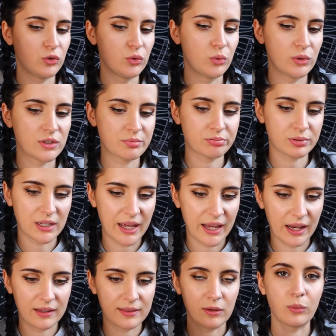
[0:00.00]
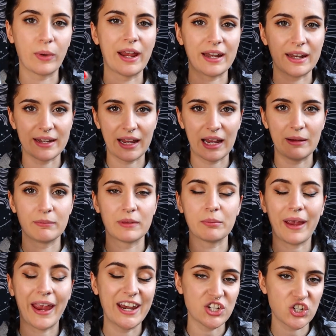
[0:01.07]
who was playing the waiting game, the
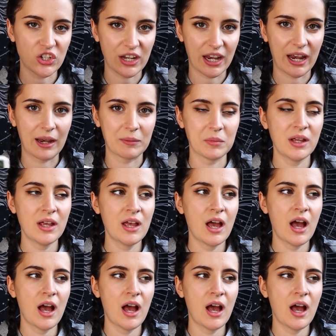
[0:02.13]
patient game,